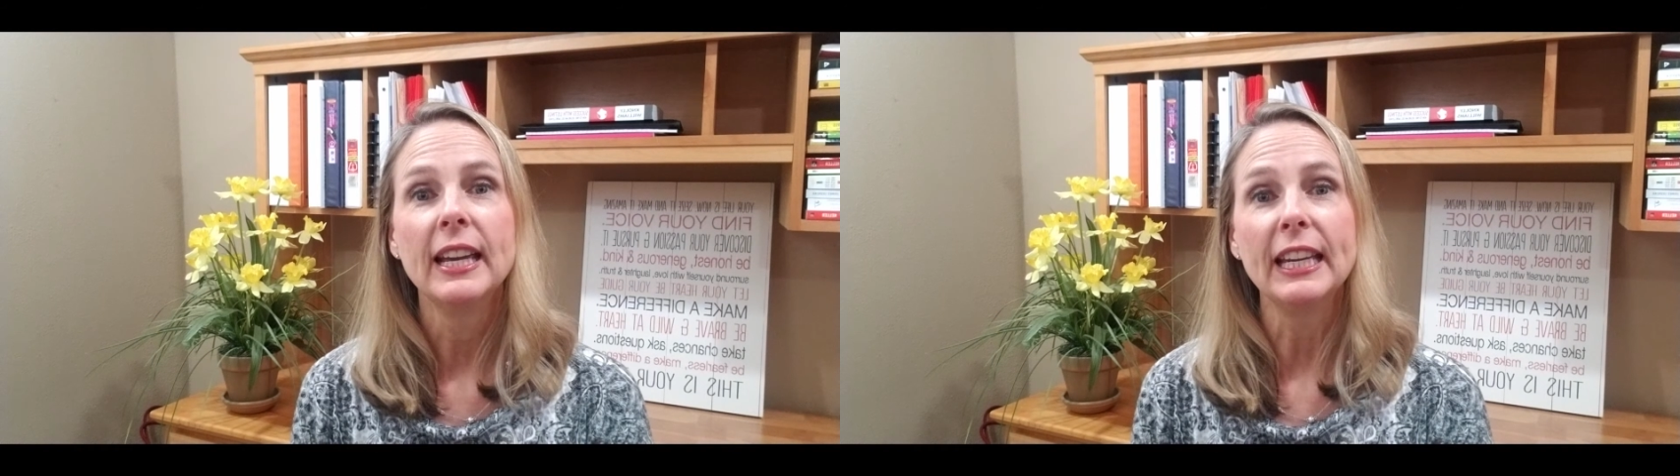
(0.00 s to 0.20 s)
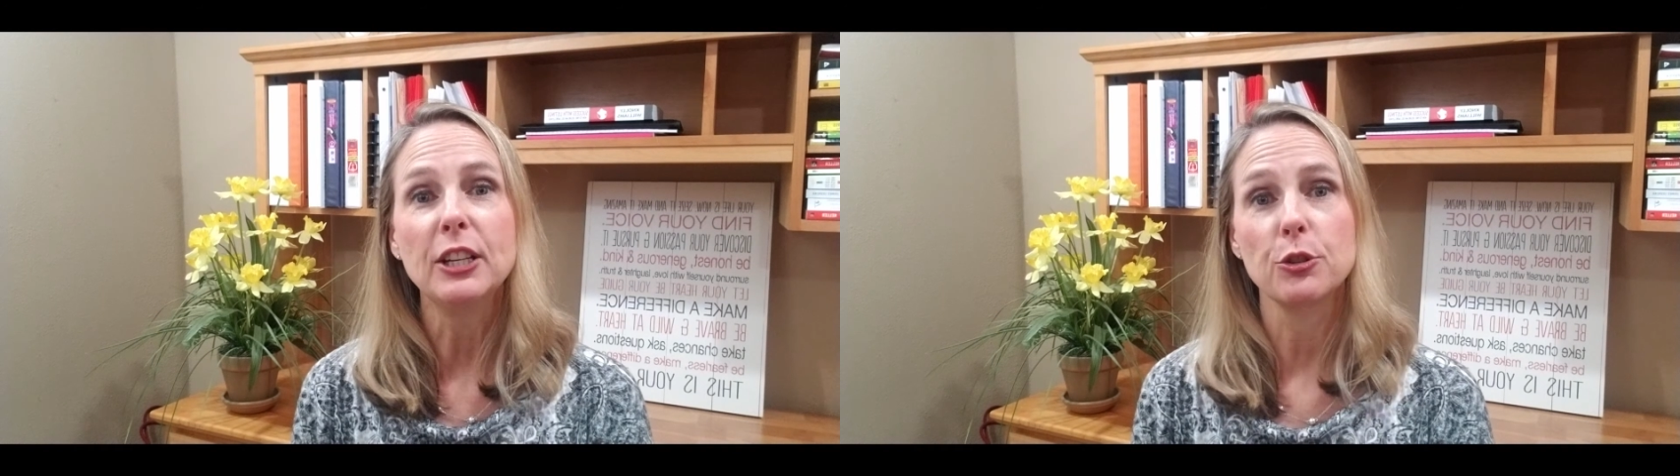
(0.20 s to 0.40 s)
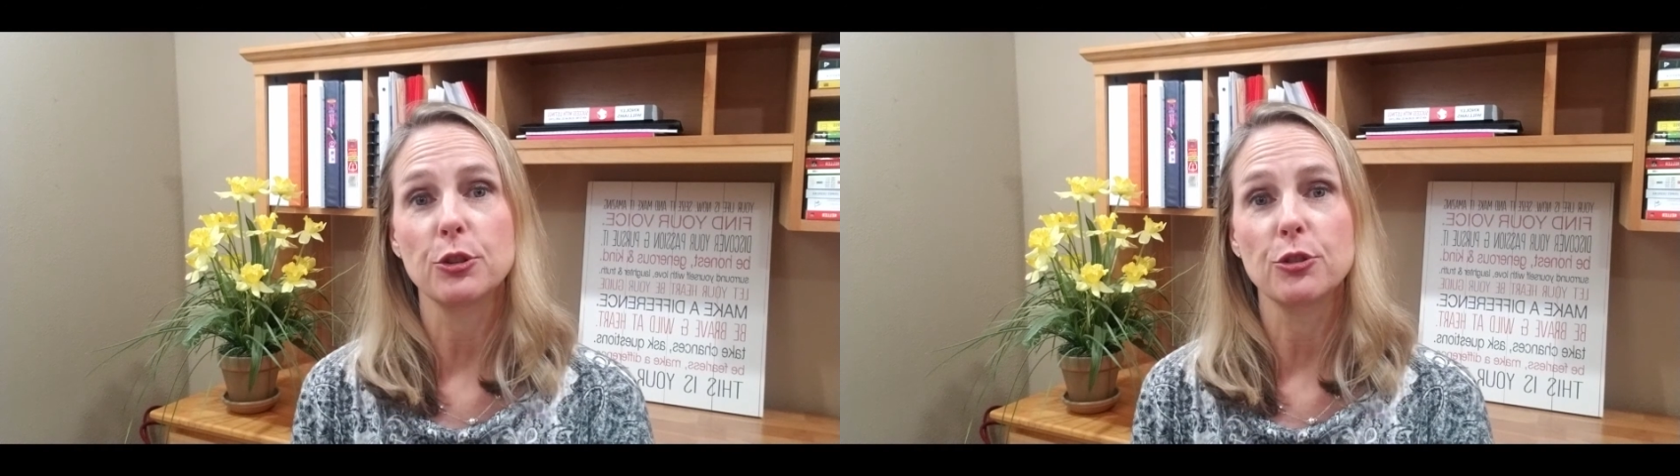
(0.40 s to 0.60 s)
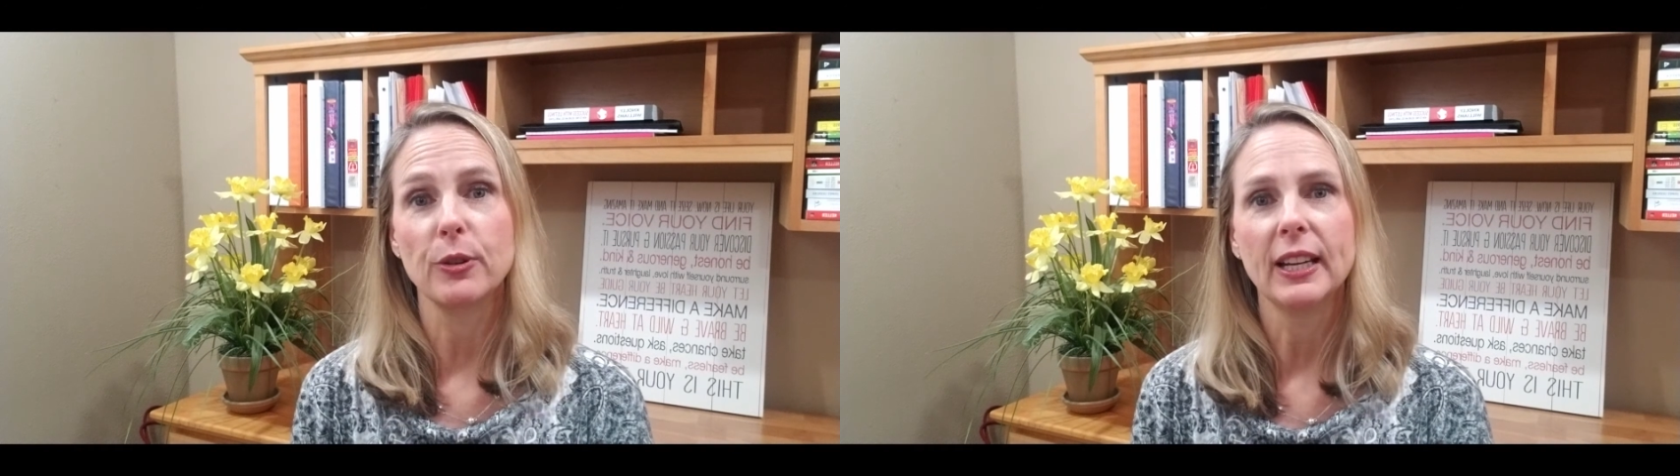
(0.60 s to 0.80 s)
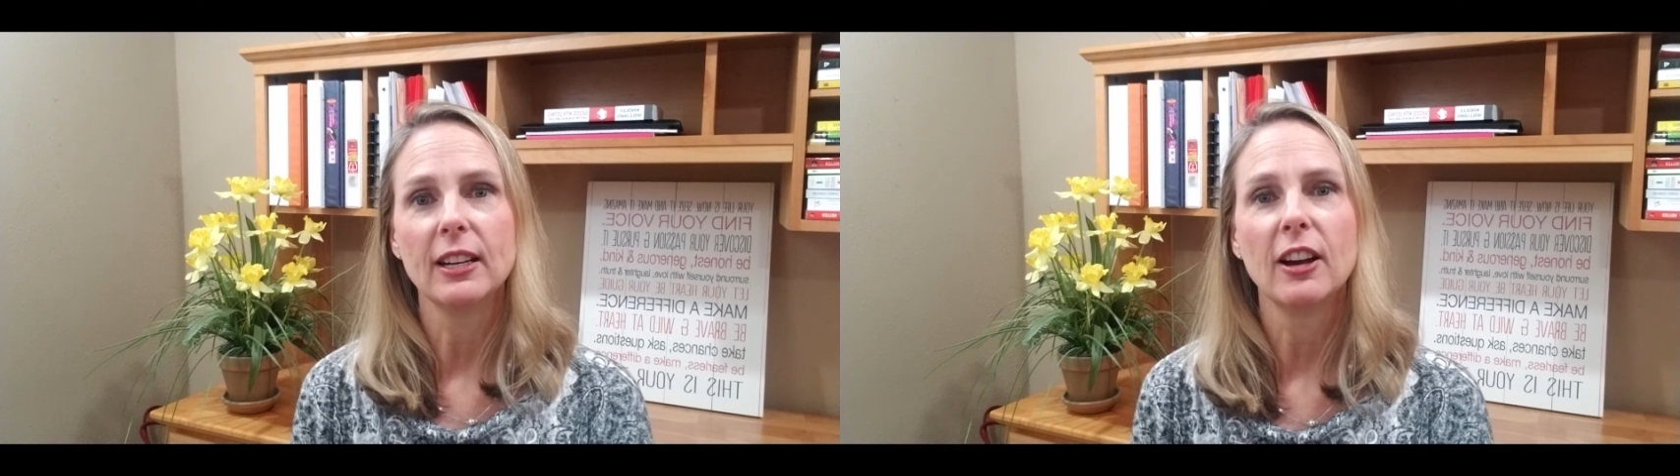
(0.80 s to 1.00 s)
interest
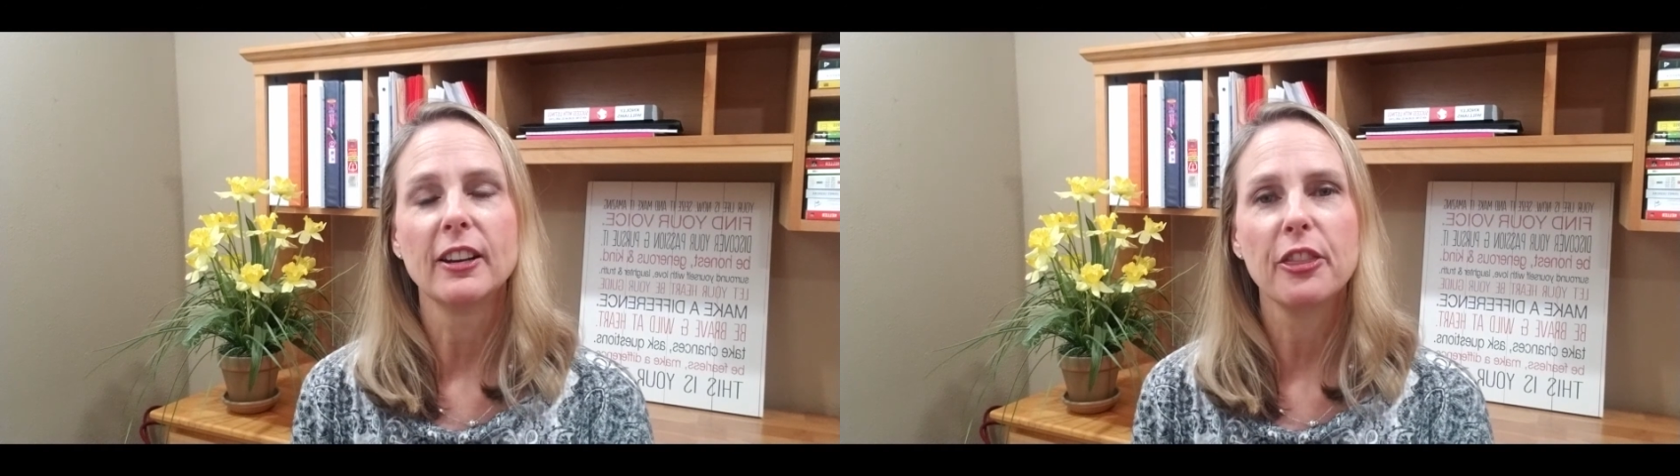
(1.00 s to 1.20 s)
rate on a